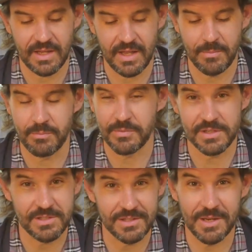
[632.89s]
Um,
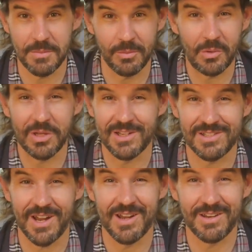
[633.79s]
this is getting me really
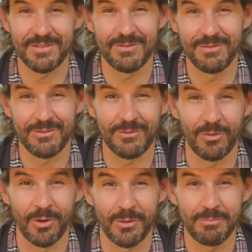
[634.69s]
excited
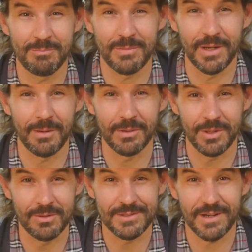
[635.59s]
for being able to
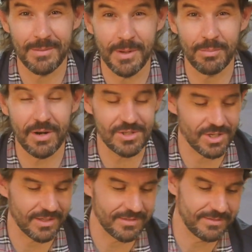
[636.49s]
use it on my
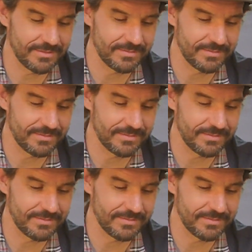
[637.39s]
project.